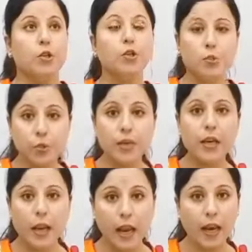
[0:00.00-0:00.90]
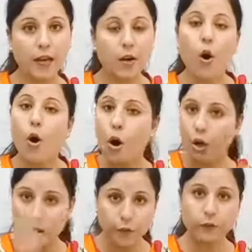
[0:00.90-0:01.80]
Do they need
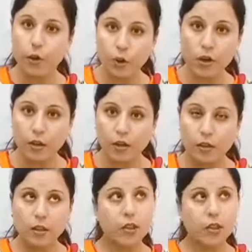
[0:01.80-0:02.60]
all the flour?